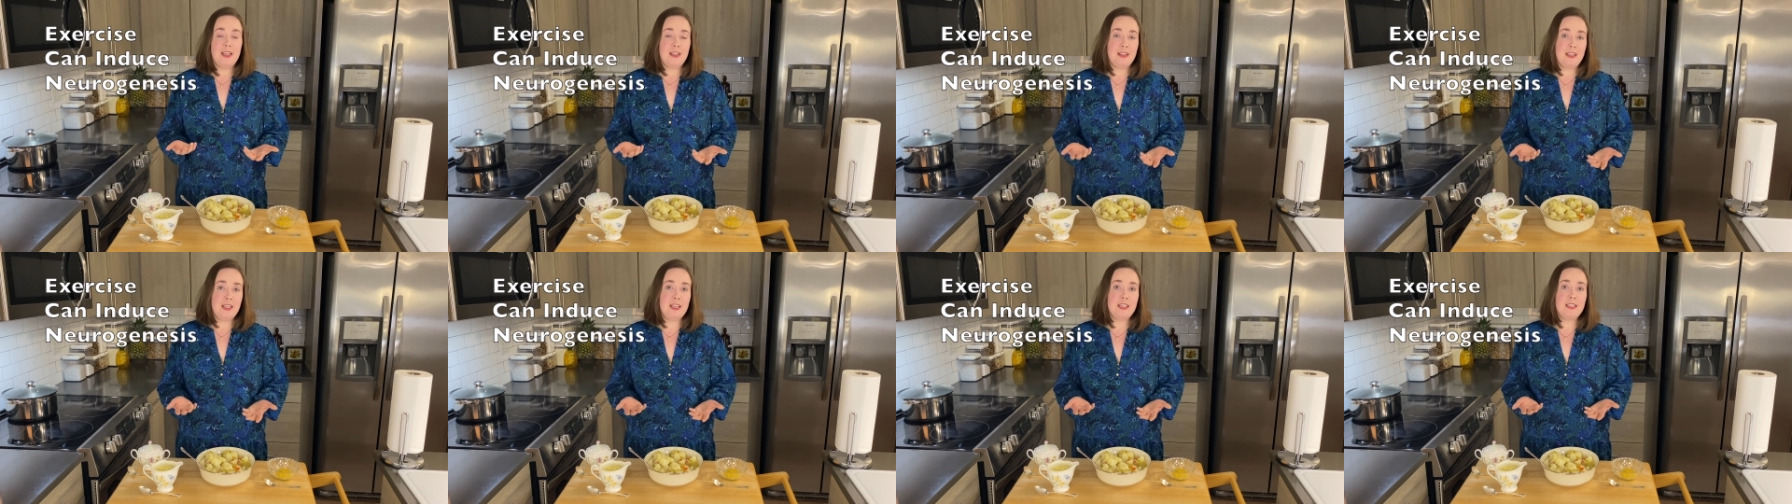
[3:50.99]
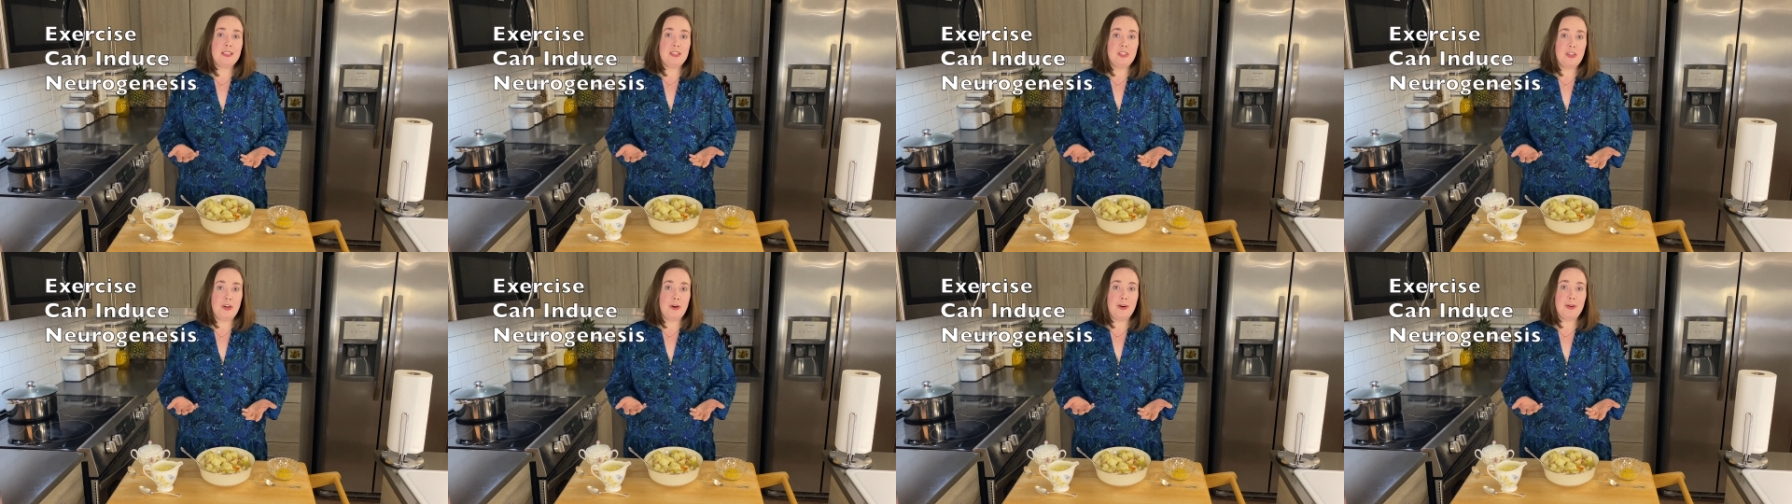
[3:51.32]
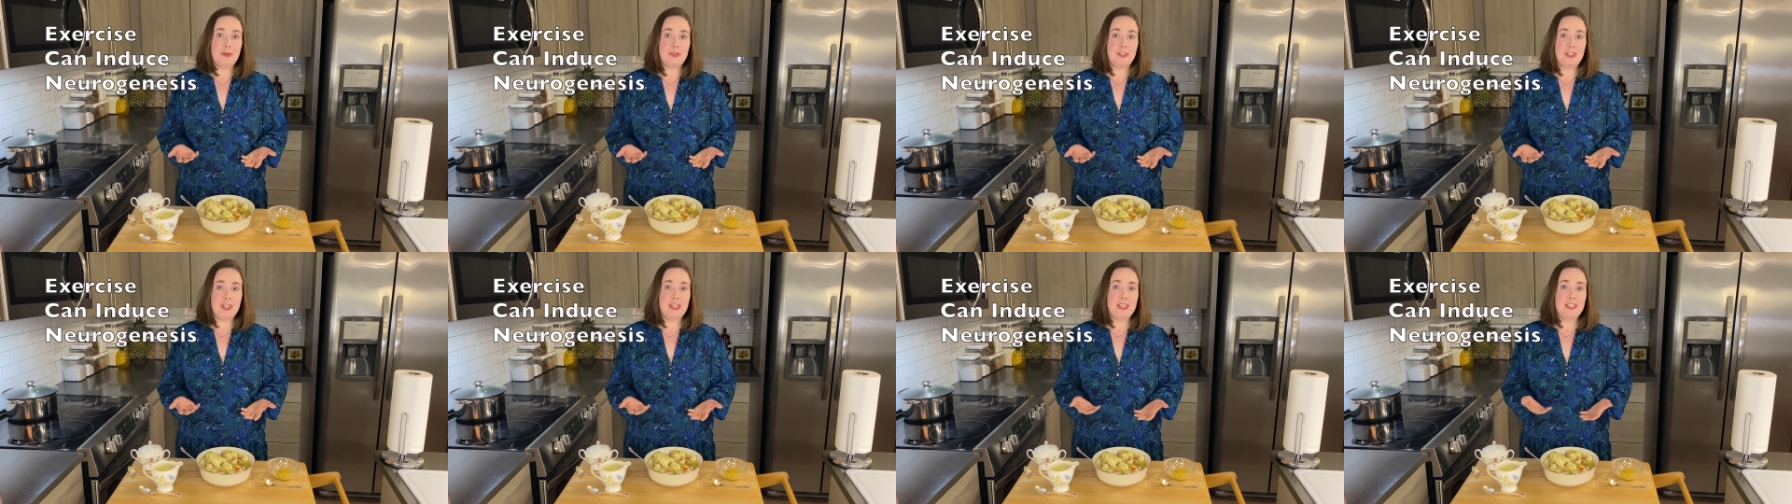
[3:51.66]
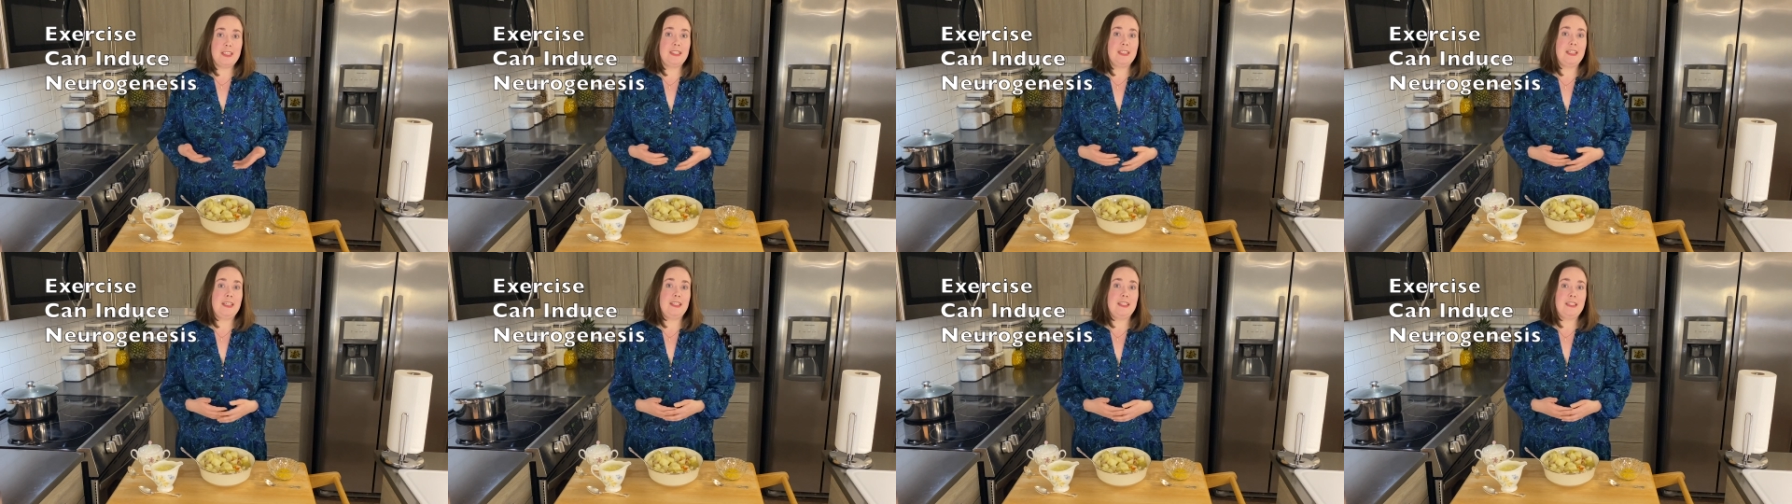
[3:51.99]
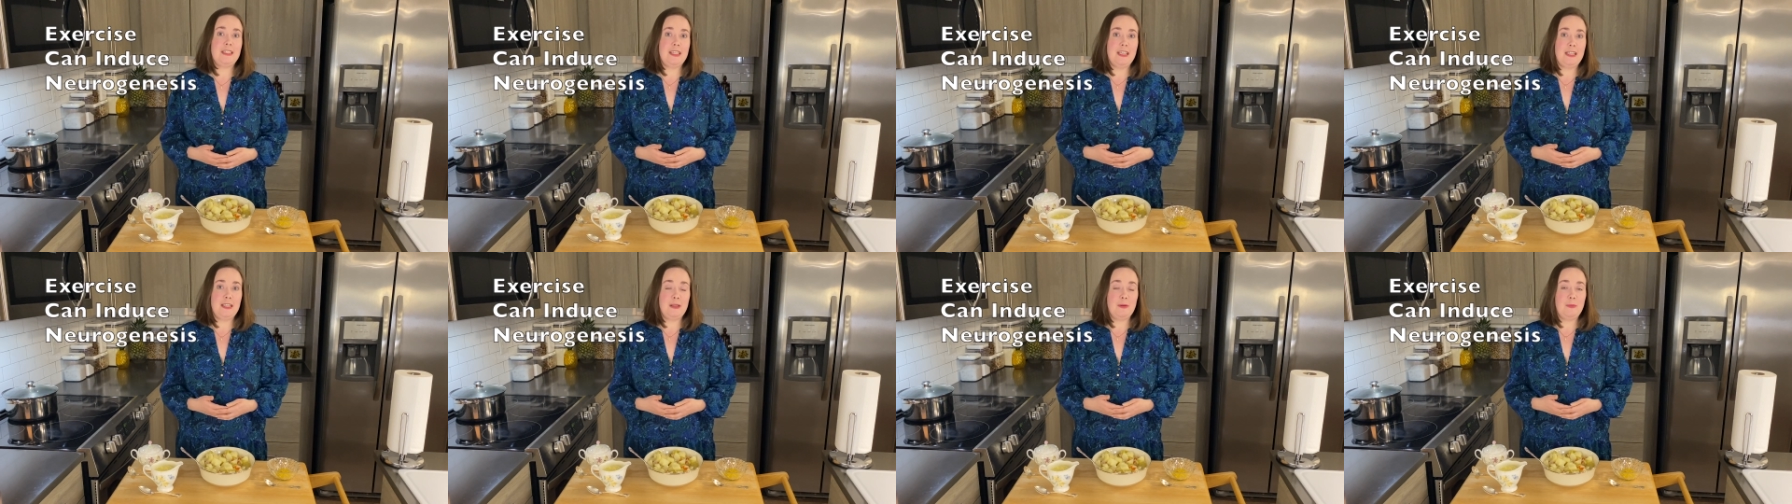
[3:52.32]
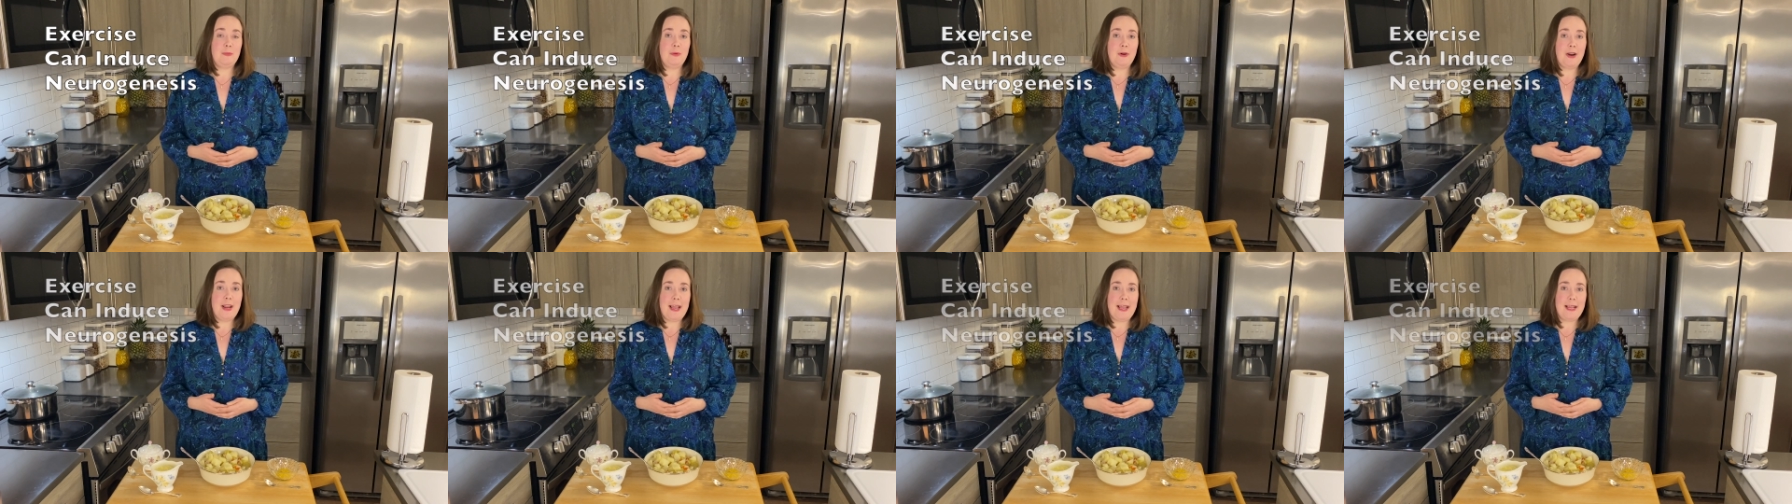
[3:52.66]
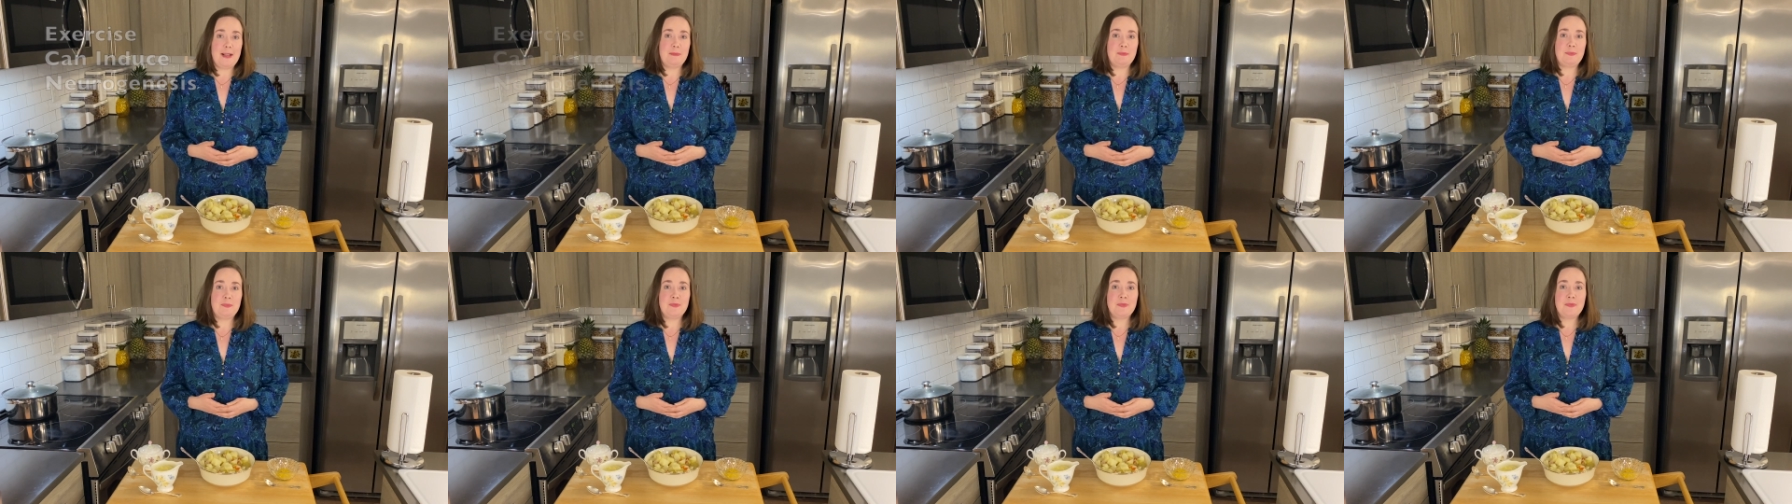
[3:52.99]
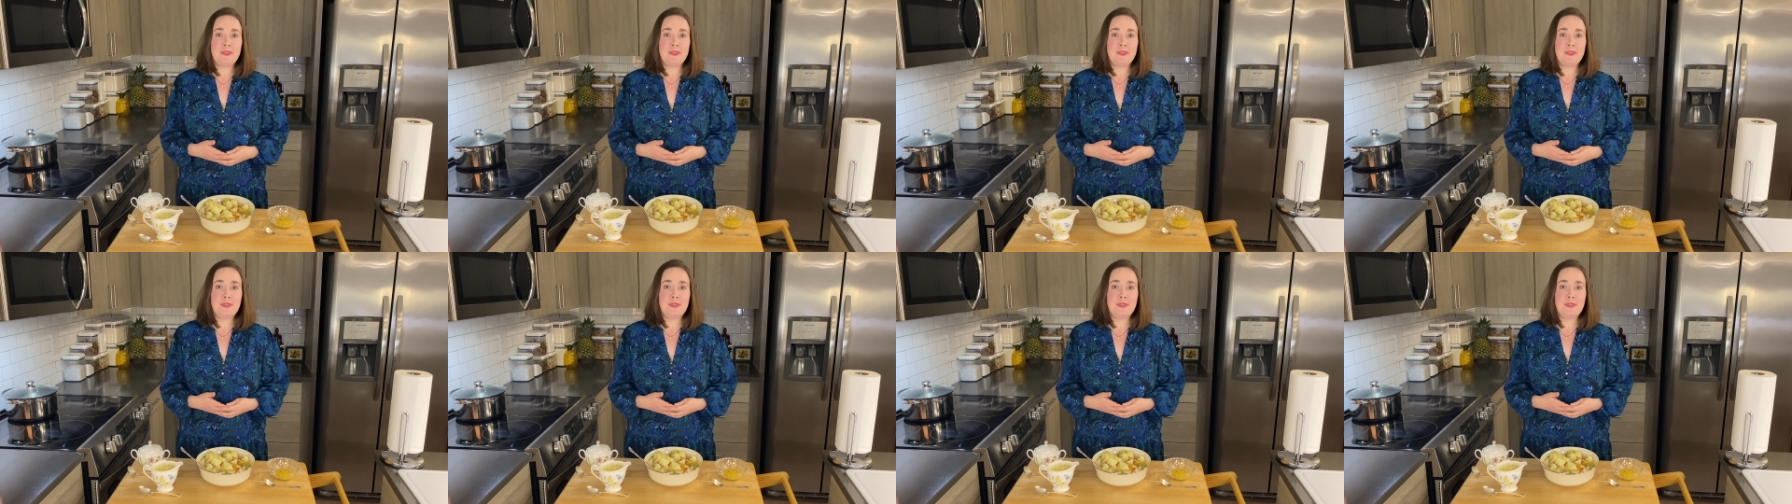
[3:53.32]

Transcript: this neurogenesis in the brain.